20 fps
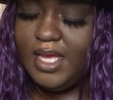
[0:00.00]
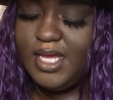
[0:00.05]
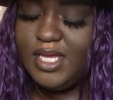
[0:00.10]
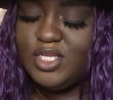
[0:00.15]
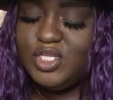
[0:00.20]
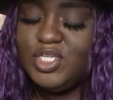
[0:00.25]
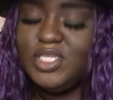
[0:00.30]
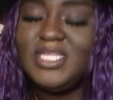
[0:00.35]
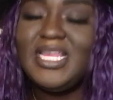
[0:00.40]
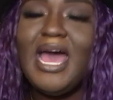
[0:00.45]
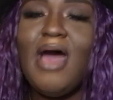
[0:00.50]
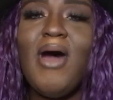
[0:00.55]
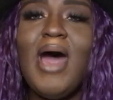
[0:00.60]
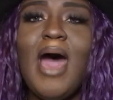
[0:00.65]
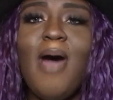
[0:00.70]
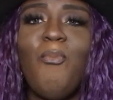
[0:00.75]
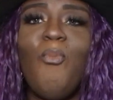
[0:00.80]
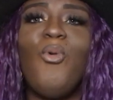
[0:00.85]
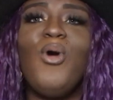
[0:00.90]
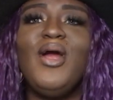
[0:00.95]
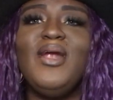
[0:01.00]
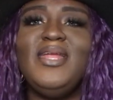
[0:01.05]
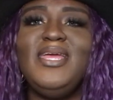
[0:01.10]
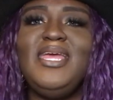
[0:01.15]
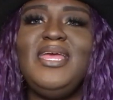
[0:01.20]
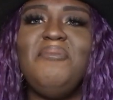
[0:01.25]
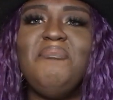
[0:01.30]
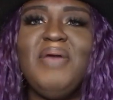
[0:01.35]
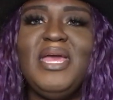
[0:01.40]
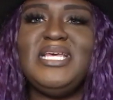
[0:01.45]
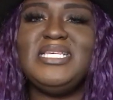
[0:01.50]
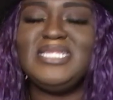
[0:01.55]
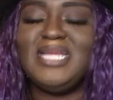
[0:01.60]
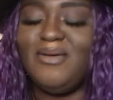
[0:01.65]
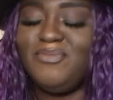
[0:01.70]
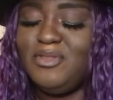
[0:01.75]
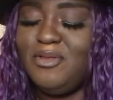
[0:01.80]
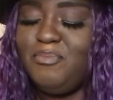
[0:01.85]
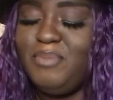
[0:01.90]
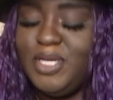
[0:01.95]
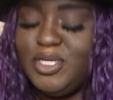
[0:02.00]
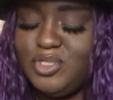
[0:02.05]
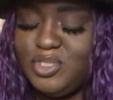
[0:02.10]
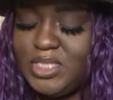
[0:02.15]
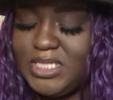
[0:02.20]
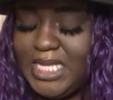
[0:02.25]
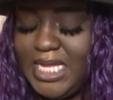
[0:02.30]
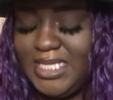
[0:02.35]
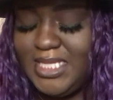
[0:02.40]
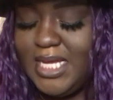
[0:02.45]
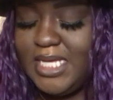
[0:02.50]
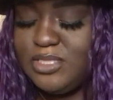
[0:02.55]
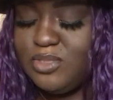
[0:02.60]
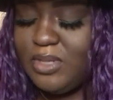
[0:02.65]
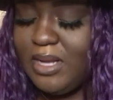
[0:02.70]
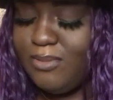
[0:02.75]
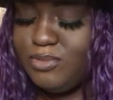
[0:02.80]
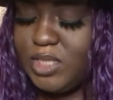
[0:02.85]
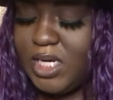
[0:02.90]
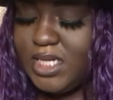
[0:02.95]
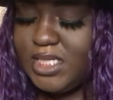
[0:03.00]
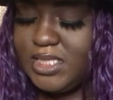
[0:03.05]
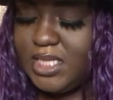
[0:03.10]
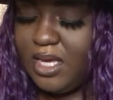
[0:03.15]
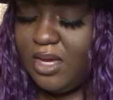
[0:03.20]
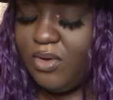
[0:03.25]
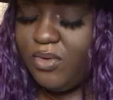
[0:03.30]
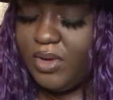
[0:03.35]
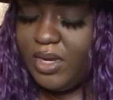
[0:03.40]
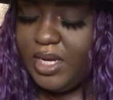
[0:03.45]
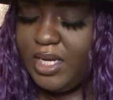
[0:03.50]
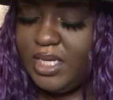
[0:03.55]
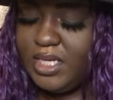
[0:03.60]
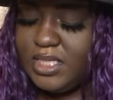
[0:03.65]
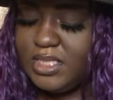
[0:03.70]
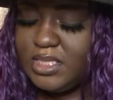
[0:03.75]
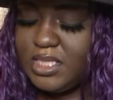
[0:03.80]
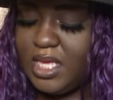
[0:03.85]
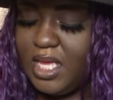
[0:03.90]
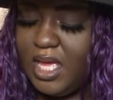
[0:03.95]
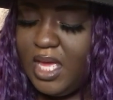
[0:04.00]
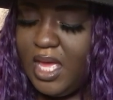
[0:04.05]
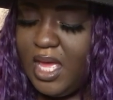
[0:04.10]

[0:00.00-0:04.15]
It's just how I'm wording it based off the pictures. That, that's what I'm trying to say, Aquarius.